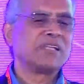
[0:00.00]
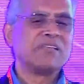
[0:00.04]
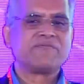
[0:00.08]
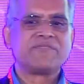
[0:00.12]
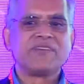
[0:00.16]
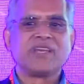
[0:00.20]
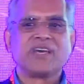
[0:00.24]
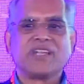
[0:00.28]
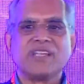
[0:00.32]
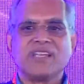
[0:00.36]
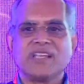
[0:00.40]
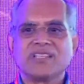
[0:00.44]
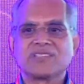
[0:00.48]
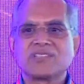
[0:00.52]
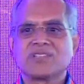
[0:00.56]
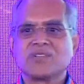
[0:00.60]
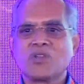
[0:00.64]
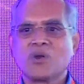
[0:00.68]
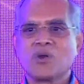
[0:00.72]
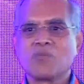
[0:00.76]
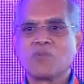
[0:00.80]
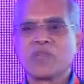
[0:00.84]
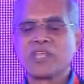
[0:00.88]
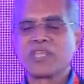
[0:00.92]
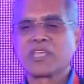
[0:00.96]
fearless.
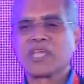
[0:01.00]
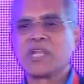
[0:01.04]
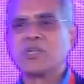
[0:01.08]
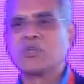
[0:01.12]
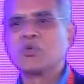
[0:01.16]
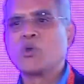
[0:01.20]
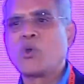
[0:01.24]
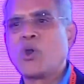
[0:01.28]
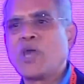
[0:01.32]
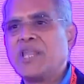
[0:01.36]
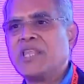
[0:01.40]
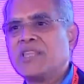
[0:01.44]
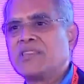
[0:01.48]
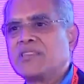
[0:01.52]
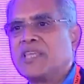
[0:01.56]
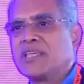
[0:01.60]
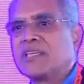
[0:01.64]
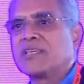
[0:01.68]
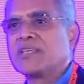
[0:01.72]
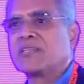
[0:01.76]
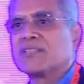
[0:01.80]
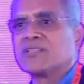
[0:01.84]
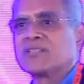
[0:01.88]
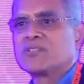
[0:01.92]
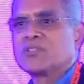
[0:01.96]
Nobody can do
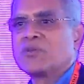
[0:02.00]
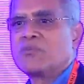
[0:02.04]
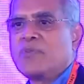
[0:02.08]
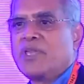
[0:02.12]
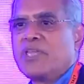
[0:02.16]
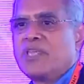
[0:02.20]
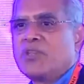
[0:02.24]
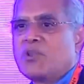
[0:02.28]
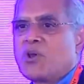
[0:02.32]
anything to me.